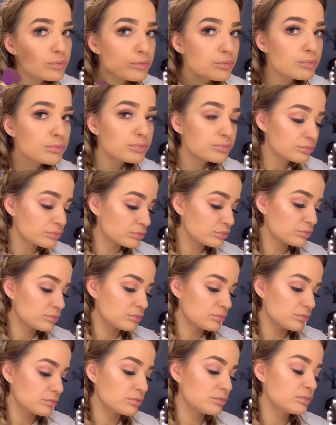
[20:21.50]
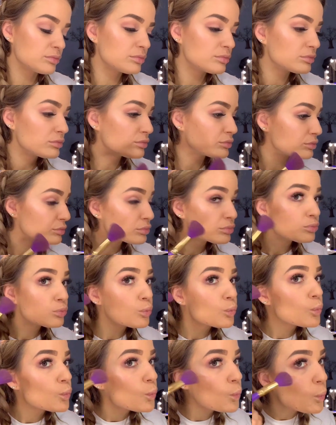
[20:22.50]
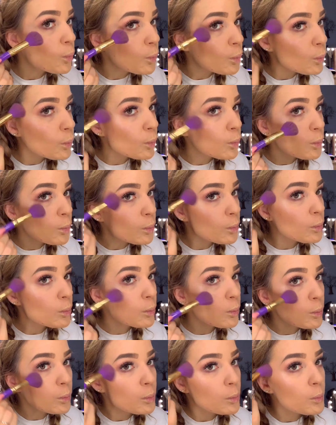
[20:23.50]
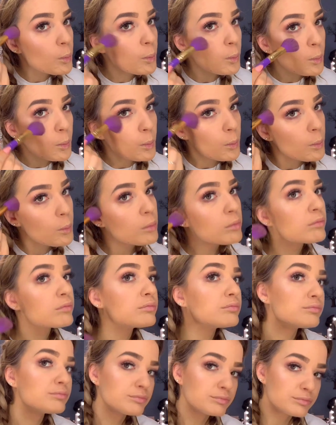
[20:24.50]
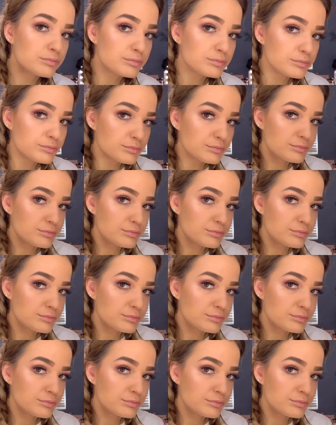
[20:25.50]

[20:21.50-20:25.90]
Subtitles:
(no one is talking)